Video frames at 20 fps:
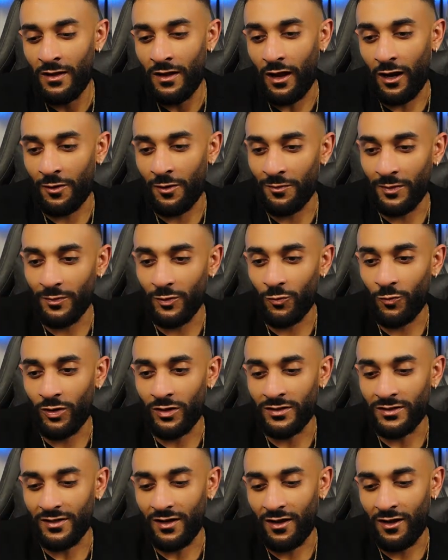I remember
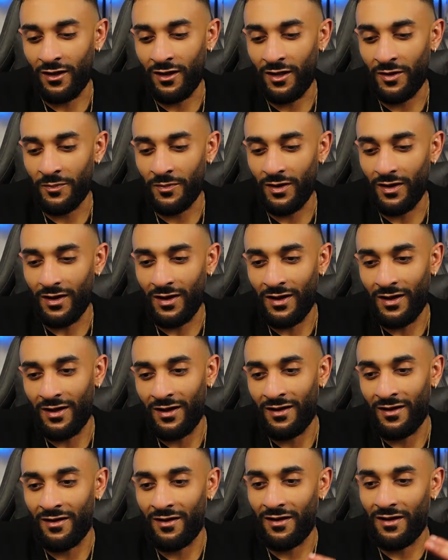one time,
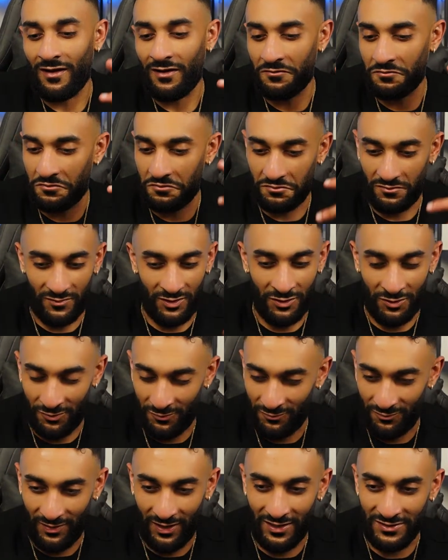
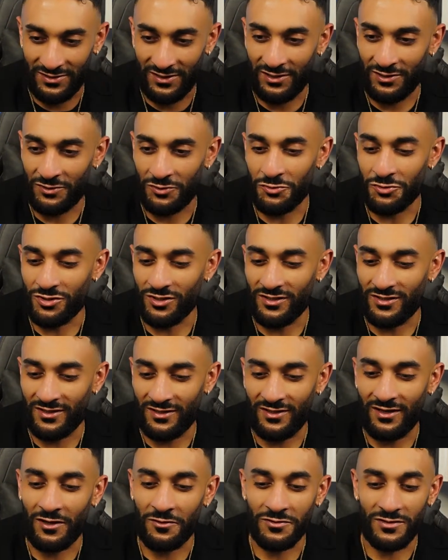as I usually
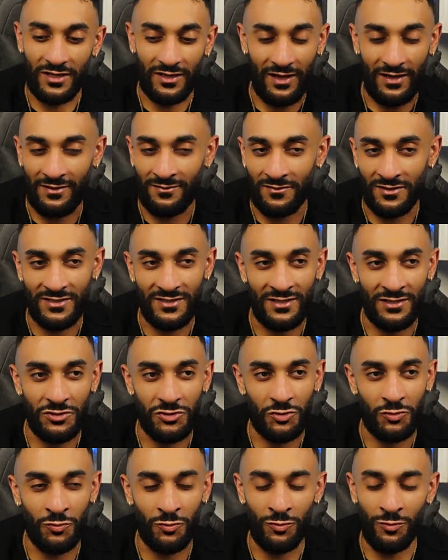did, I was like, hey, let's ditch
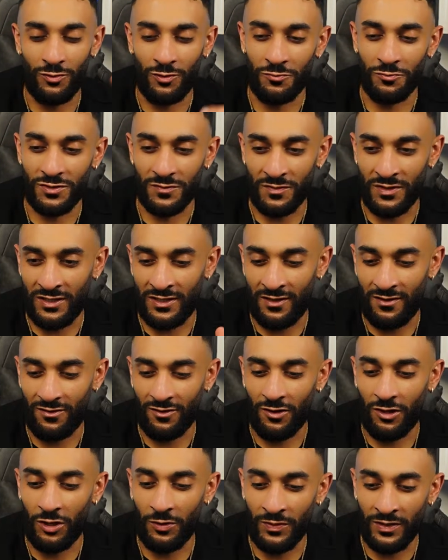school. It was me, the
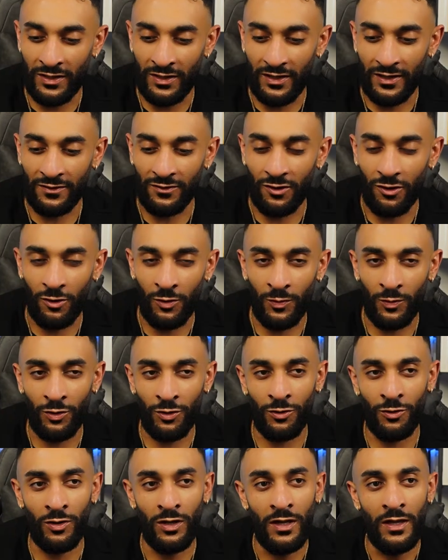homie, and the
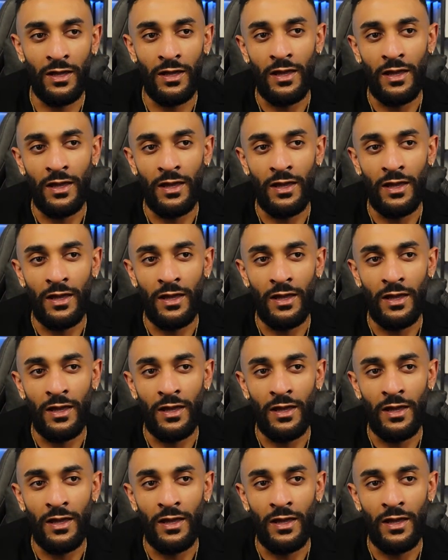homegirl.